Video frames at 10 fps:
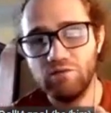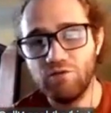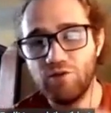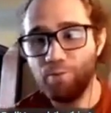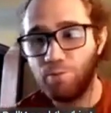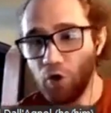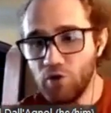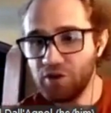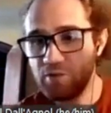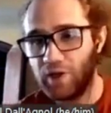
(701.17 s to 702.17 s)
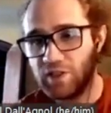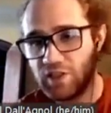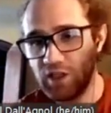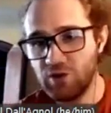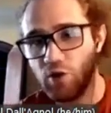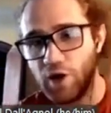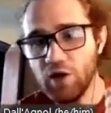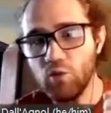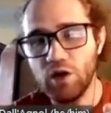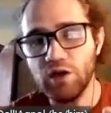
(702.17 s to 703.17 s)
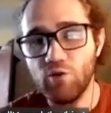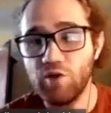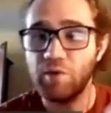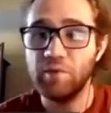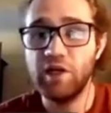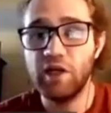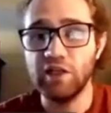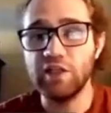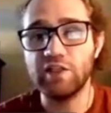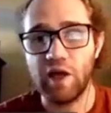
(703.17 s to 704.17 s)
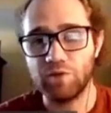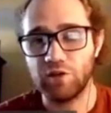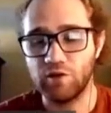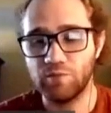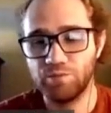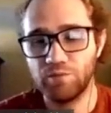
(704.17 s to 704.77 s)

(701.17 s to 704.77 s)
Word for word: for both bits zero and one with probability at least epsilon.